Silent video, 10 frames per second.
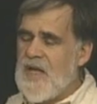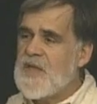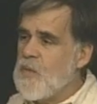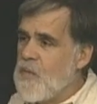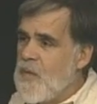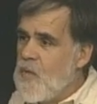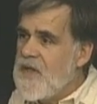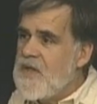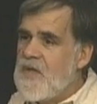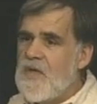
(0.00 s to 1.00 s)
that's what we
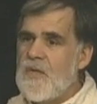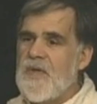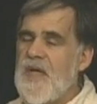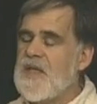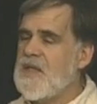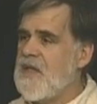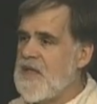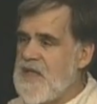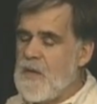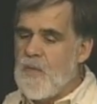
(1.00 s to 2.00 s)
wanted to do, and
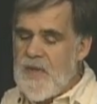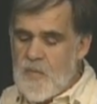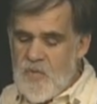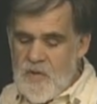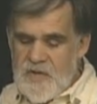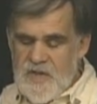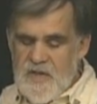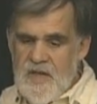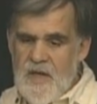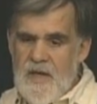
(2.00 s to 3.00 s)
that's how we approached it.